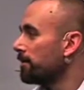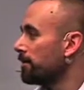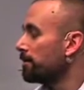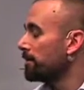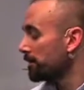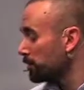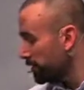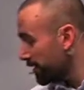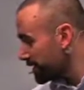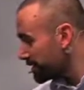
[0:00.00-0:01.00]
I mean, you
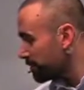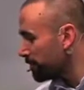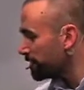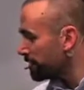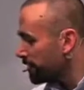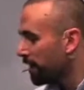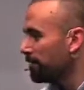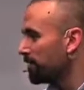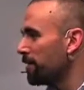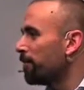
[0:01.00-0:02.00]
can ask them, but
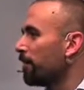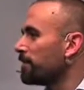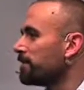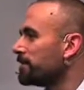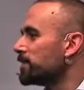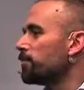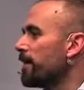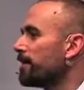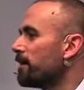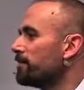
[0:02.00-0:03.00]
I'm their partner. That's
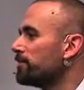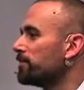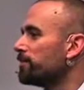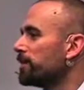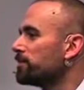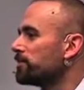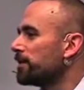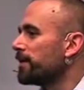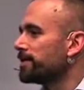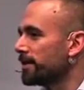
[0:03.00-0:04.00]
why I come into the picture,
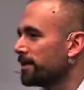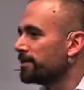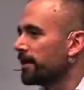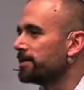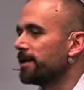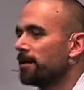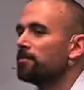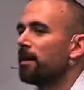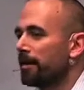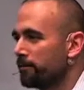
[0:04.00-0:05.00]
and I tell
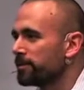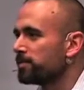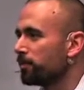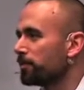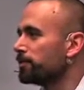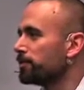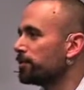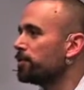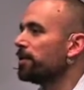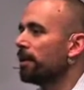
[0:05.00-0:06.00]
them I will support you.